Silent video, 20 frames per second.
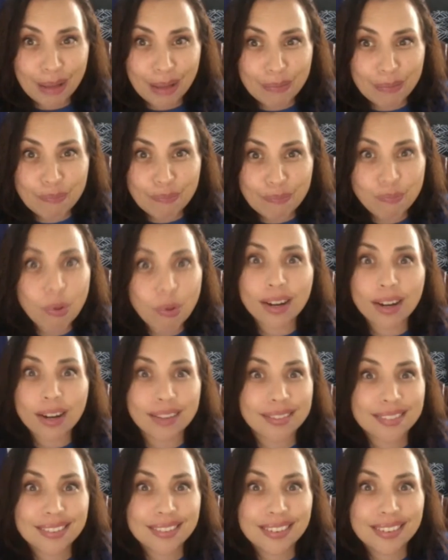board
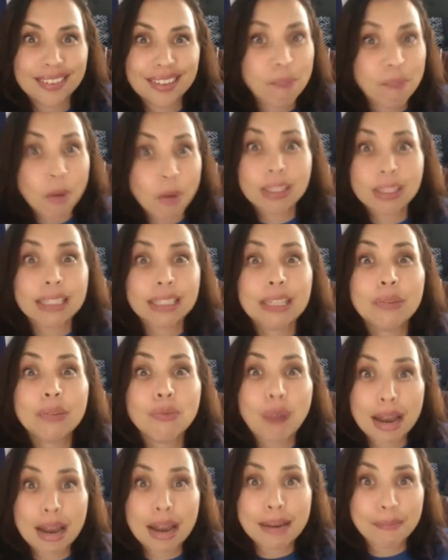and mostly
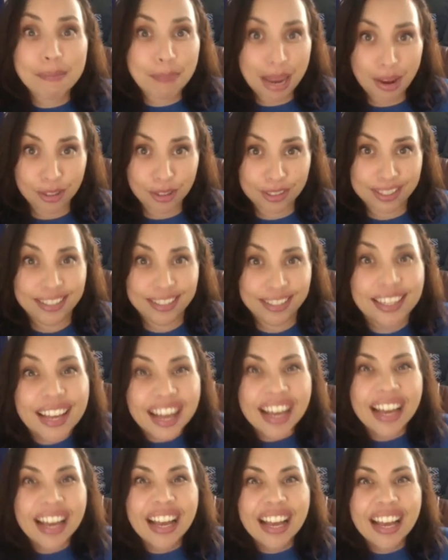white males.
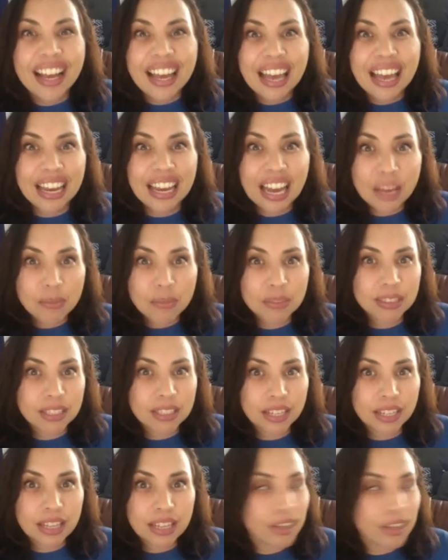And I'm
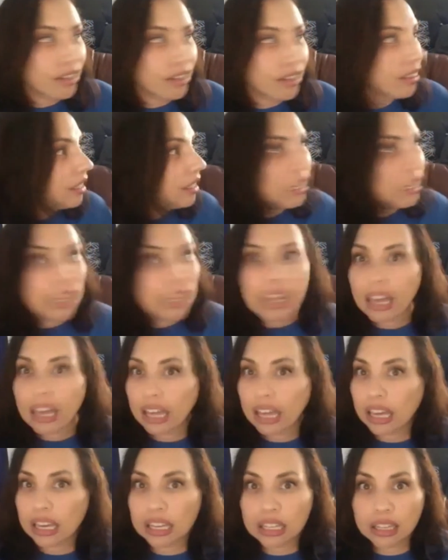sitting there thinking,
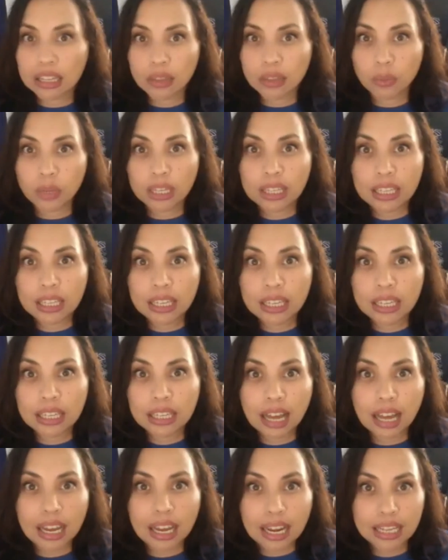really?
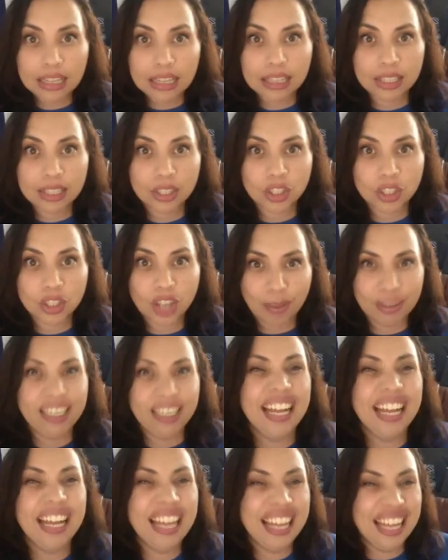How did I get this job?
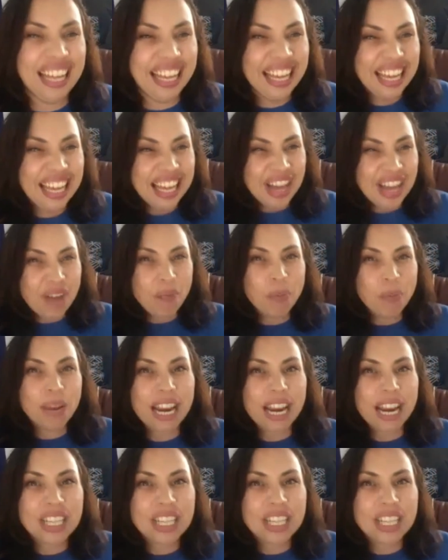But I
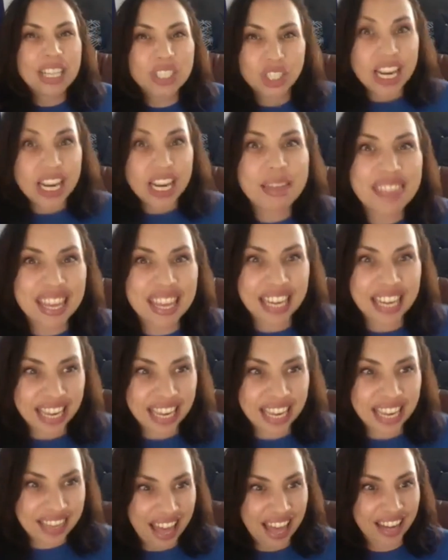shouldn't have been
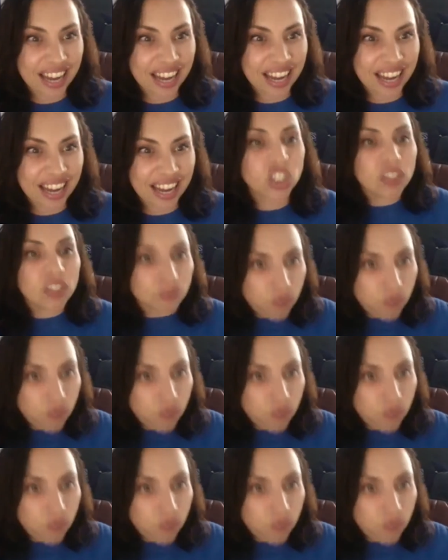thinking that. I should have